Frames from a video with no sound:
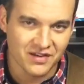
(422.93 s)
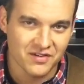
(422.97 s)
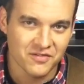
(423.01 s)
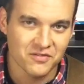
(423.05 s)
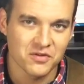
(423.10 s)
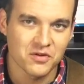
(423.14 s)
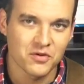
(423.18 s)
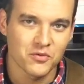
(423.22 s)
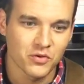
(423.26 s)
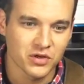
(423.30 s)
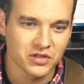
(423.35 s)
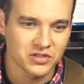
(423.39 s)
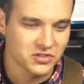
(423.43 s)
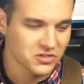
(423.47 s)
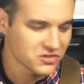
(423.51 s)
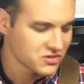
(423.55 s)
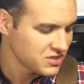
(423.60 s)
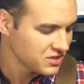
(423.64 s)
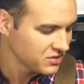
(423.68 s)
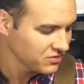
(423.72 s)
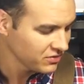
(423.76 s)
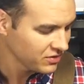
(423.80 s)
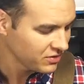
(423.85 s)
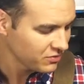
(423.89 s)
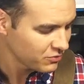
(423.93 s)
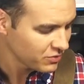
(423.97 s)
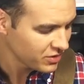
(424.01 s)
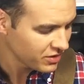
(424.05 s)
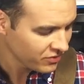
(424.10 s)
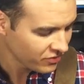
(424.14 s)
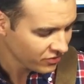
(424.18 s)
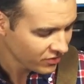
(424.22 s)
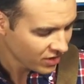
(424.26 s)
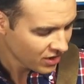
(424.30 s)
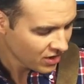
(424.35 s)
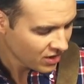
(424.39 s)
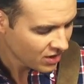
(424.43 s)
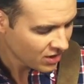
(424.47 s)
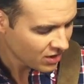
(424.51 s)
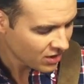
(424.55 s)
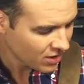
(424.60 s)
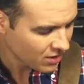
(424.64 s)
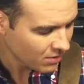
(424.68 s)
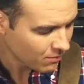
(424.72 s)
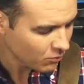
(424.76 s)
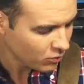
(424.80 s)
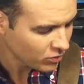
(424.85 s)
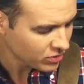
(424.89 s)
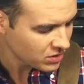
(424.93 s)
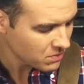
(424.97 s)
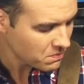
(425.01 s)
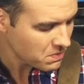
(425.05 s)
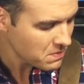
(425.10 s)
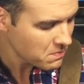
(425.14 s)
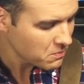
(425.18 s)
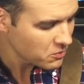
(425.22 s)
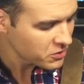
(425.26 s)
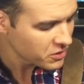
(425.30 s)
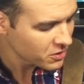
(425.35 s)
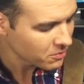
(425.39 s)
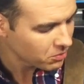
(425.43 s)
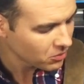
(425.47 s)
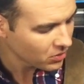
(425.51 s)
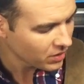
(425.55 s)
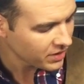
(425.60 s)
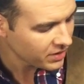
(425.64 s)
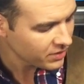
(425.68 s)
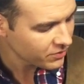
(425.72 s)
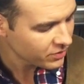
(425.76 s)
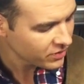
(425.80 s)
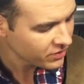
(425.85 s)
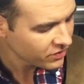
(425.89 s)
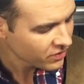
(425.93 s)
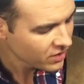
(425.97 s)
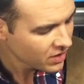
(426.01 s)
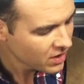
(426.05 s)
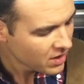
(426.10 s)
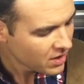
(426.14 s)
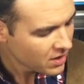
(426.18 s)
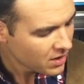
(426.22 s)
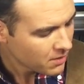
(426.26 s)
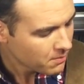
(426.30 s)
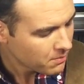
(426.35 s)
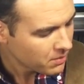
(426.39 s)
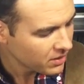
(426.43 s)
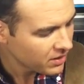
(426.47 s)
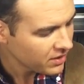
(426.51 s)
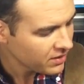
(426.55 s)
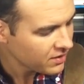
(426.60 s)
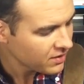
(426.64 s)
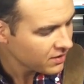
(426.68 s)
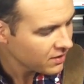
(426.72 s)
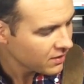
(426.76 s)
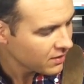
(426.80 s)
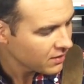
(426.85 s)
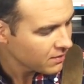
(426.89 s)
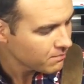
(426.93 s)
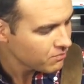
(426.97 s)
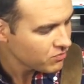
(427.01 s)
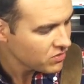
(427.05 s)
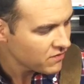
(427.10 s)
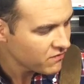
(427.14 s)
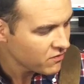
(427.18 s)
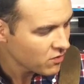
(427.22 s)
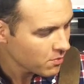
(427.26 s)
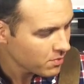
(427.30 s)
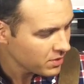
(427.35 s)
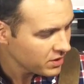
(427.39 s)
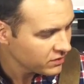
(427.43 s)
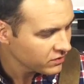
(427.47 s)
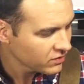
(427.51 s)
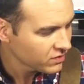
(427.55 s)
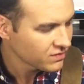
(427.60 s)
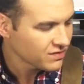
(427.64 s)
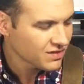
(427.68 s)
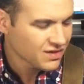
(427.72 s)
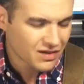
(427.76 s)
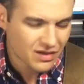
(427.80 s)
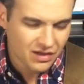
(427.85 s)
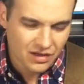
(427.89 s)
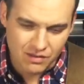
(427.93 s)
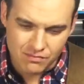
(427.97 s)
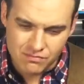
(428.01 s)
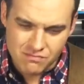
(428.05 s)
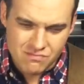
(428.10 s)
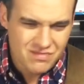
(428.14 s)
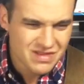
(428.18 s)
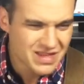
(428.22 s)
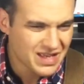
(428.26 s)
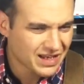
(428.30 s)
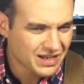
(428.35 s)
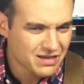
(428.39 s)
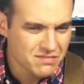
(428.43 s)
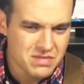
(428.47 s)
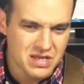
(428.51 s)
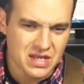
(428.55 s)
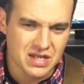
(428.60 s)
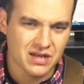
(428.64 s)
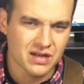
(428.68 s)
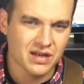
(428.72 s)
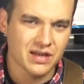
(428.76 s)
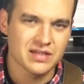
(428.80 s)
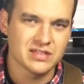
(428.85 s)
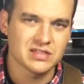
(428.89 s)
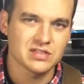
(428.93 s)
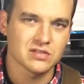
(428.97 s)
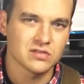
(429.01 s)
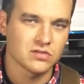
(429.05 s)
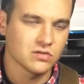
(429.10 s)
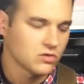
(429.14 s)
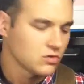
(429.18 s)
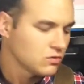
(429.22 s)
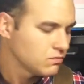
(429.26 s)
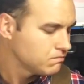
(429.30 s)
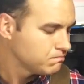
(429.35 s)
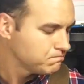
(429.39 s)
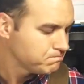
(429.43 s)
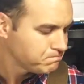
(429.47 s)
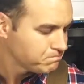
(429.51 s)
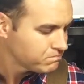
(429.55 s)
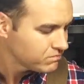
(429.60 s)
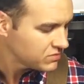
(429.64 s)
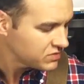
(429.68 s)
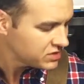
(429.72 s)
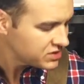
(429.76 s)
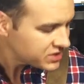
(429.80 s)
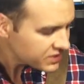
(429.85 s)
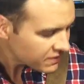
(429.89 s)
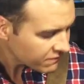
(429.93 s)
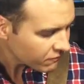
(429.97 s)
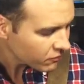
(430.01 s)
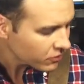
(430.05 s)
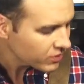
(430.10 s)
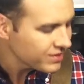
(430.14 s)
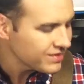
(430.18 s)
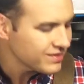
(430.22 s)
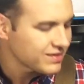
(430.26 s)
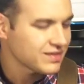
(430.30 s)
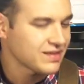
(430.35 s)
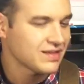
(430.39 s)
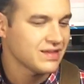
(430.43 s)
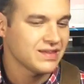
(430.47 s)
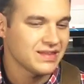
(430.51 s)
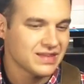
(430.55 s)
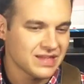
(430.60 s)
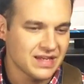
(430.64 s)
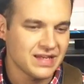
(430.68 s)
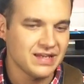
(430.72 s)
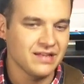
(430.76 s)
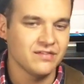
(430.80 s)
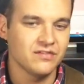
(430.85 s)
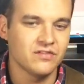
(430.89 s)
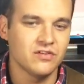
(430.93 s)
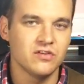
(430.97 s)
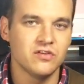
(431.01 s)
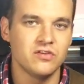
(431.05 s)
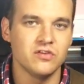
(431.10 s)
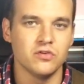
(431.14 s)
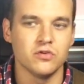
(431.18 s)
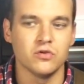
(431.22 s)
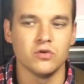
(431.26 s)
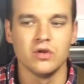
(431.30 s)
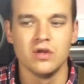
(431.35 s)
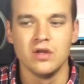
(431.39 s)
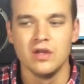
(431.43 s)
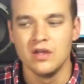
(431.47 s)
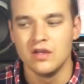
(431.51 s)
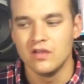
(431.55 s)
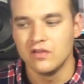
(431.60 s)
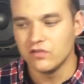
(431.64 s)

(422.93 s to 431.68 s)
I don't know what you're dealing with the people you're playing with, but if everybody's on time, that can be a nice little different thing to do.